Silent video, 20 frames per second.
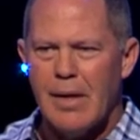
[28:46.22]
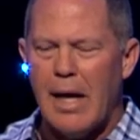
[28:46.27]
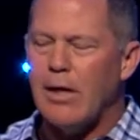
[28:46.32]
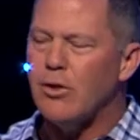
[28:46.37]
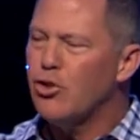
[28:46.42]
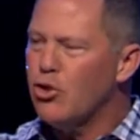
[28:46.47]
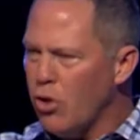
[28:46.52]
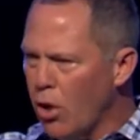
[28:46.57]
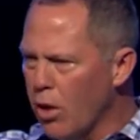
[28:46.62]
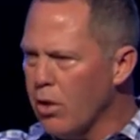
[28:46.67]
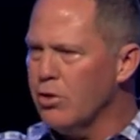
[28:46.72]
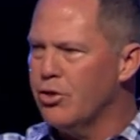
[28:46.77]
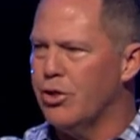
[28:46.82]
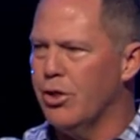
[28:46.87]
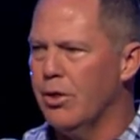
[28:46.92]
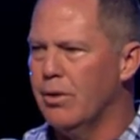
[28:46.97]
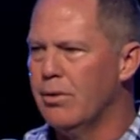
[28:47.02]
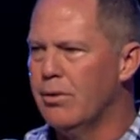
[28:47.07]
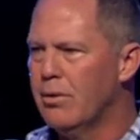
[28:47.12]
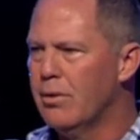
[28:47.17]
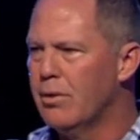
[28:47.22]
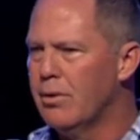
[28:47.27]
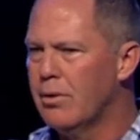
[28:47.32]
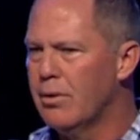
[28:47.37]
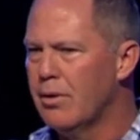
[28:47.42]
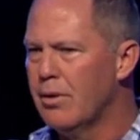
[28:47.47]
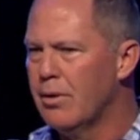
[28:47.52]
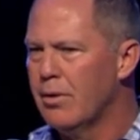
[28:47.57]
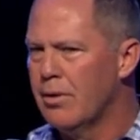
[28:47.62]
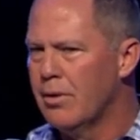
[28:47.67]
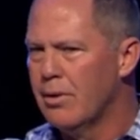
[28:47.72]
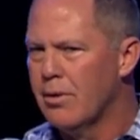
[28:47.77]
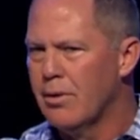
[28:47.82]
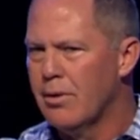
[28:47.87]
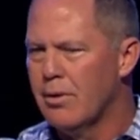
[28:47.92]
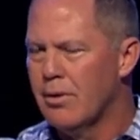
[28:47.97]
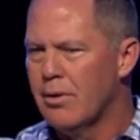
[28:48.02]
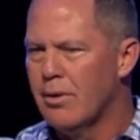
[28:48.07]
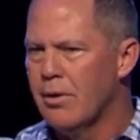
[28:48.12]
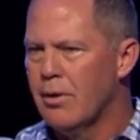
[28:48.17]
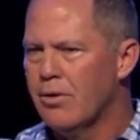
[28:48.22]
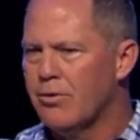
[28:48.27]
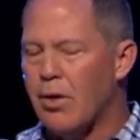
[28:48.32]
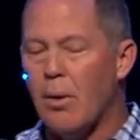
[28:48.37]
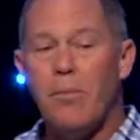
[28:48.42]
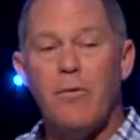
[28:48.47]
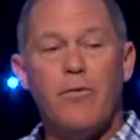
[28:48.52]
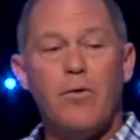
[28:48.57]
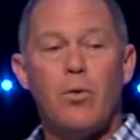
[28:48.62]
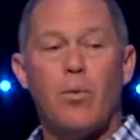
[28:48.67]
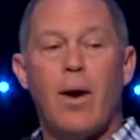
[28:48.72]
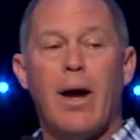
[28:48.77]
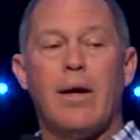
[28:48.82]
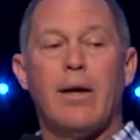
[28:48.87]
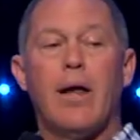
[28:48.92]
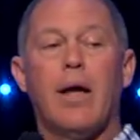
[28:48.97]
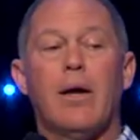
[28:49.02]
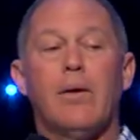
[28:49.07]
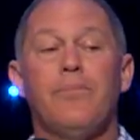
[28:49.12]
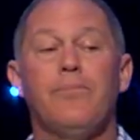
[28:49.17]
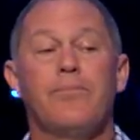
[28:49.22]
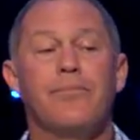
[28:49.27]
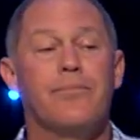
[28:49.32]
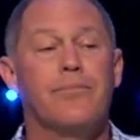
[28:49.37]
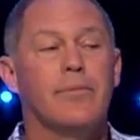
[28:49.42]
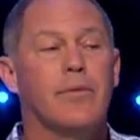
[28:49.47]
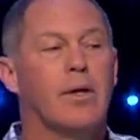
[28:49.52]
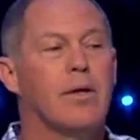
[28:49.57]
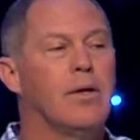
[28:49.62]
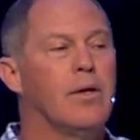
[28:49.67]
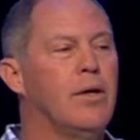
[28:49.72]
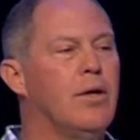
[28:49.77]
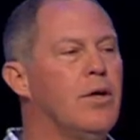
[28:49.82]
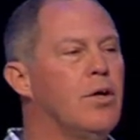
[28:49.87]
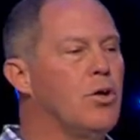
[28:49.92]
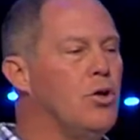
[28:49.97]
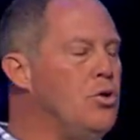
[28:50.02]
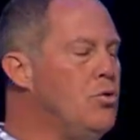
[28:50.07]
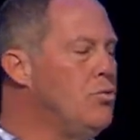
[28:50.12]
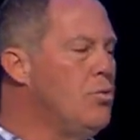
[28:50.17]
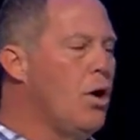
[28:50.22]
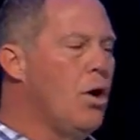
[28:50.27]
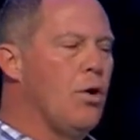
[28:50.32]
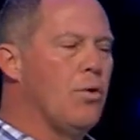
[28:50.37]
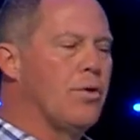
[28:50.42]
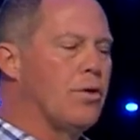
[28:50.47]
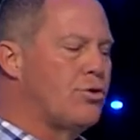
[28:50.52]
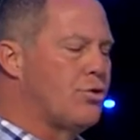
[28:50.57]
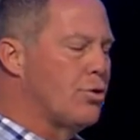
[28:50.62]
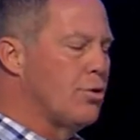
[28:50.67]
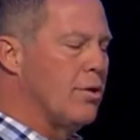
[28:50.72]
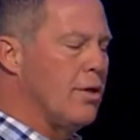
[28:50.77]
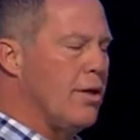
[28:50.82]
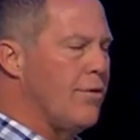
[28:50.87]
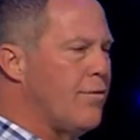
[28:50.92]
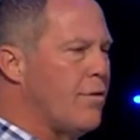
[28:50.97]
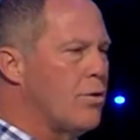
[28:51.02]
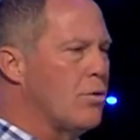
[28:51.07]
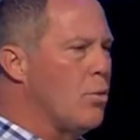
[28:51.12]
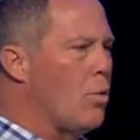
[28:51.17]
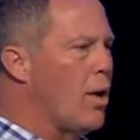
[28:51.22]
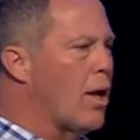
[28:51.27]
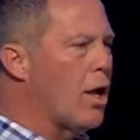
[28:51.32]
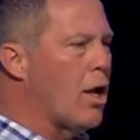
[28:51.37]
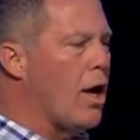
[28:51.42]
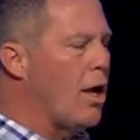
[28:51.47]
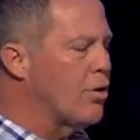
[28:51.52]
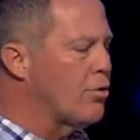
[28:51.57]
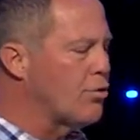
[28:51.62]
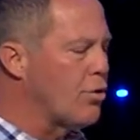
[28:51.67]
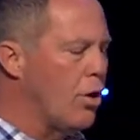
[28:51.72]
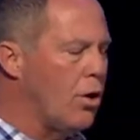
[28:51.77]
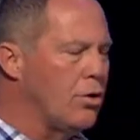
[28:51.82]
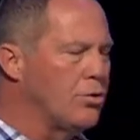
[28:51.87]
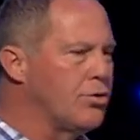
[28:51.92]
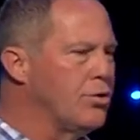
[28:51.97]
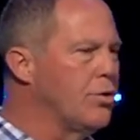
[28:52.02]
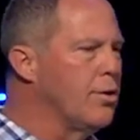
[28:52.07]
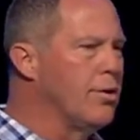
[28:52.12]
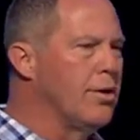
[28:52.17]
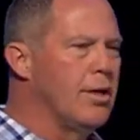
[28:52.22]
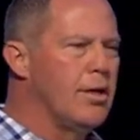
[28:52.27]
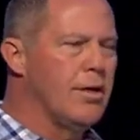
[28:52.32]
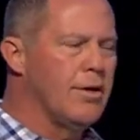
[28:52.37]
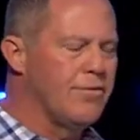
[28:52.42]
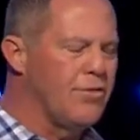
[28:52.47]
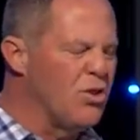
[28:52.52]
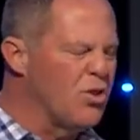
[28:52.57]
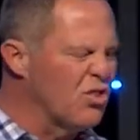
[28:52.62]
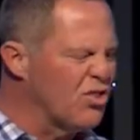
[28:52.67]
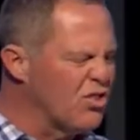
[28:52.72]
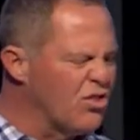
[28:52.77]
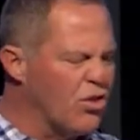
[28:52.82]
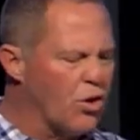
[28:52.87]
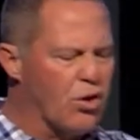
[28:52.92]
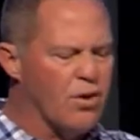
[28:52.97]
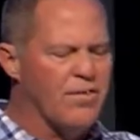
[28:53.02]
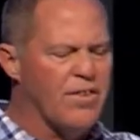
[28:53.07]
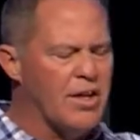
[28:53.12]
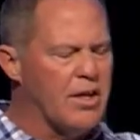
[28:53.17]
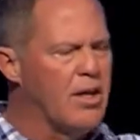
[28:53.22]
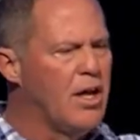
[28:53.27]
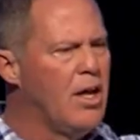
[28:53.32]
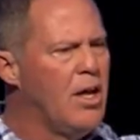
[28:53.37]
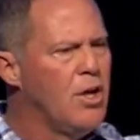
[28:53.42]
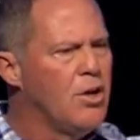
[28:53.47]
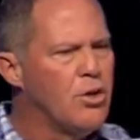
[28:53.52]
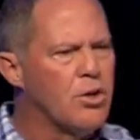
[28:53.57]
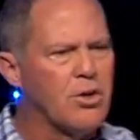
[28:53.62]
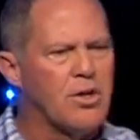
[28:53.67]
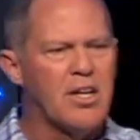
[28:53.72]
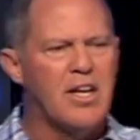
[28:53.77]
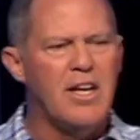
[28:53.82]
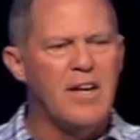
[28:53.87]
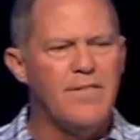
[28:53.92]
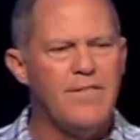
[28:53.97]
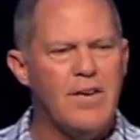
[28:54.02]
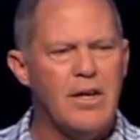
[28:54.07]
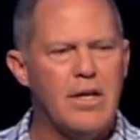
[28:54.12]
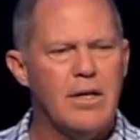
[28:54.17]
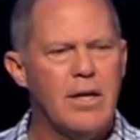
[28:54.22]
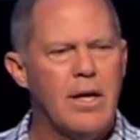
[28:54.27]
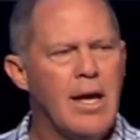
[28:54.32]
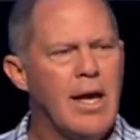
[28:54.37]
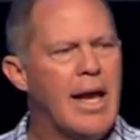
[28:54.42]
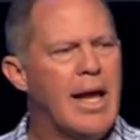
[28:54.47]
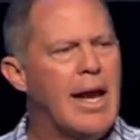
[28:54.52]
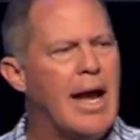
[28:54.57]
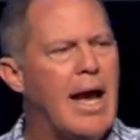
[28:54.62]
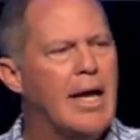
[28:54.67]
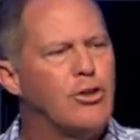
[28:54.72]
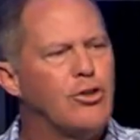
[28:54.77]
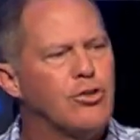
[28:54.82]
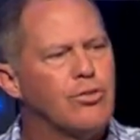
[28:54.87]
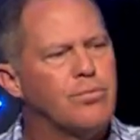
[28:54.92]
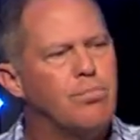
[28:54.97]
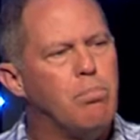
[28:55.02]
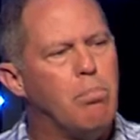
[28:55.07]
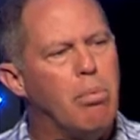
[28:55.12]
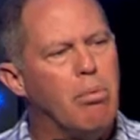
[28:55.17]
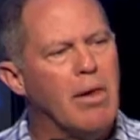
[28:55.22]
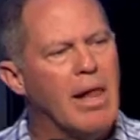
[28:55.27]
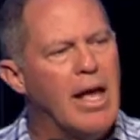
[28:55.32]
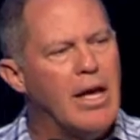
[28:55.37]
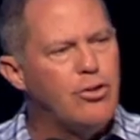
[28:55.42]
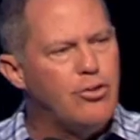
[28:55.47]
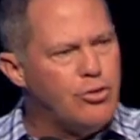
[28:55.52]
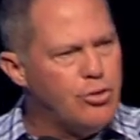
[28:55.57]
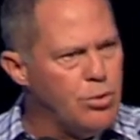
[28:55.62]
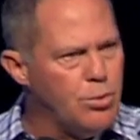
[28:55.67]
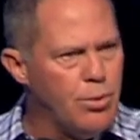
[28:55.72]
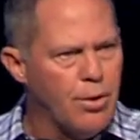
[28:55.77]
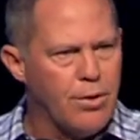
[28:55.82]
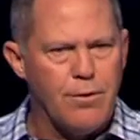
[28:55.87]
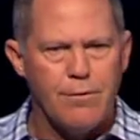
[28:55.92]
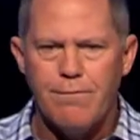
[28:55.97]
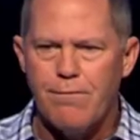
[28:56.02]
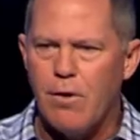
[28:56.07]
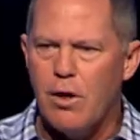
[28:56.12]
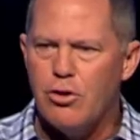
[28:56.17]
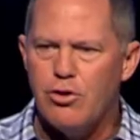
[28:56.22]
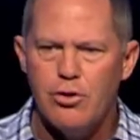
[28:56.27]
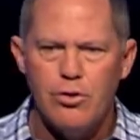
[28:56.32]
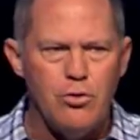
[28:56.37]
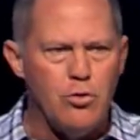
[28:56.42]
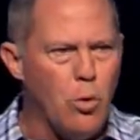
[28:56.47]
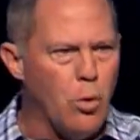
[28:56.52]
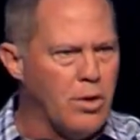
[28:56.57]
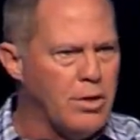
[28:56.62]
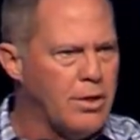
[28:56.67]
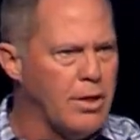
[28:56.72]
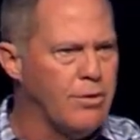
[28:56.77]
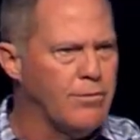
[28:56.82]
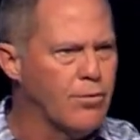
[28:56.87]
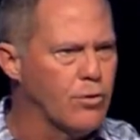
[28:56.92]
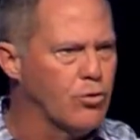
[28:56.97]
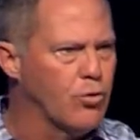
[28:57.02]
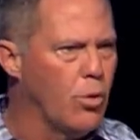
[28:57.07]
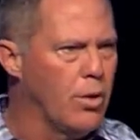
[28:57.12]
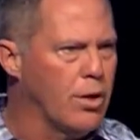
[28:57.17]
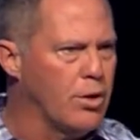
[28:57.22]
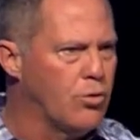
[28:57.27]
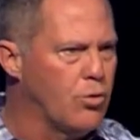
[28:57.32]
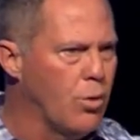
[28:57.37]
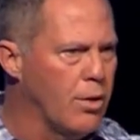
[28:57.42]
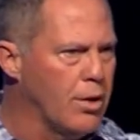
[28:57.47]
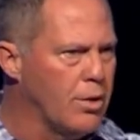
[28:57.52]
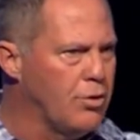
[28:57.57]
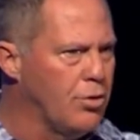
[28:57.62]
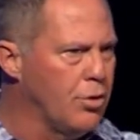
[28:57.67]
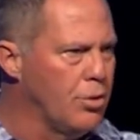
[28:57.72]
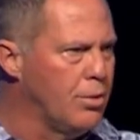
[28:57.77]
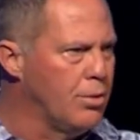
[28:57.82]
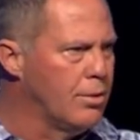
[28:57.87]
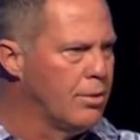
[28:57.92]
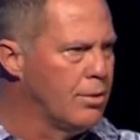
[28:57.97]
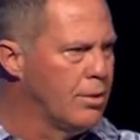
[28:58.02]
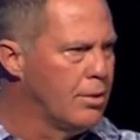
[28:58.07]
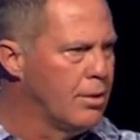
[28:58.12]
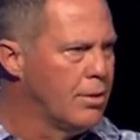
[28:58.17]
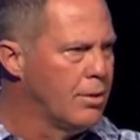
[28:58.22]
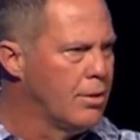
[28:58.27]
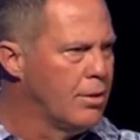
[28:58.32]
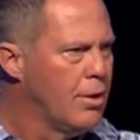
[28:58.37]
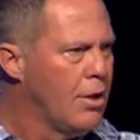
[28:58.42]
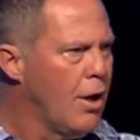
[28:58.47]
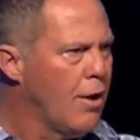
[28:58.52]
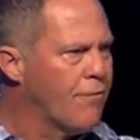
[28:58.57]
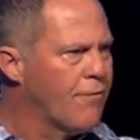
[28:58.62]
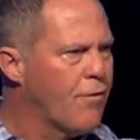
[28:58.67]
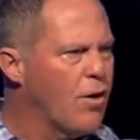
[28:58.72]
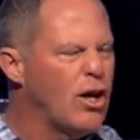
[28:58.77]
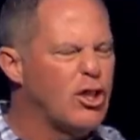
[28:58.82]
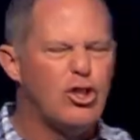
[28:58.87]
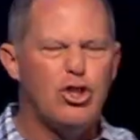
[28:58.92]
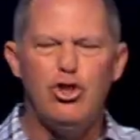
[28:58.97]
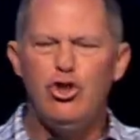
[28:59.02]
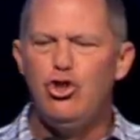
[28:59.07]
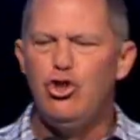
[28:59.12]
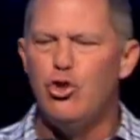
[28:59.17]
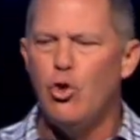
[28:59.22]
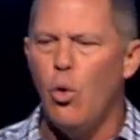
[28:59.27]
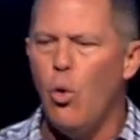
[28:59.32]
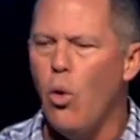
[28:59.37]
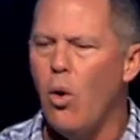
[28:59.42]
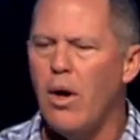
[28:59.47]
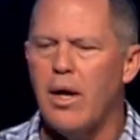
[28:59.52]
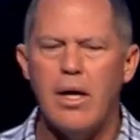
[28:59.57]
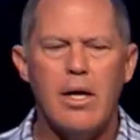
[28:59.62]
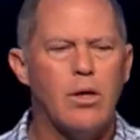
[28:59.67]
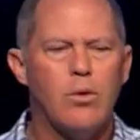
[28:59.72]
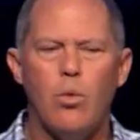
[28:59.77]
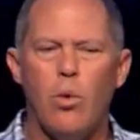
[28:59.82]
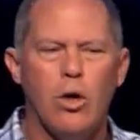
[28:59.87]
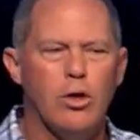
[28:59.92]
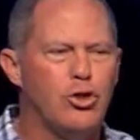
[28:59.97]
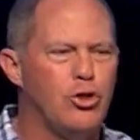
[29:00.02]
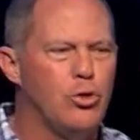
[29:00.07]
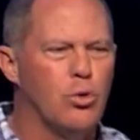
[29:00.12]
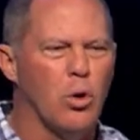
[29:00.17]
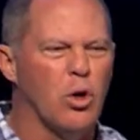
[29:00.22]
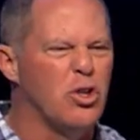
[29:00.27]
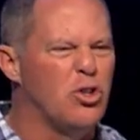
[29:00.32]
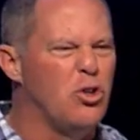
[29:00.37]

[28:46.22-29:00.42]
I charge you. Some of you right now, you know that you're living the way God has called you to live. You're serving, you're giving, and I just bless you with a fresh anointing for 2022 a fresh joy in what you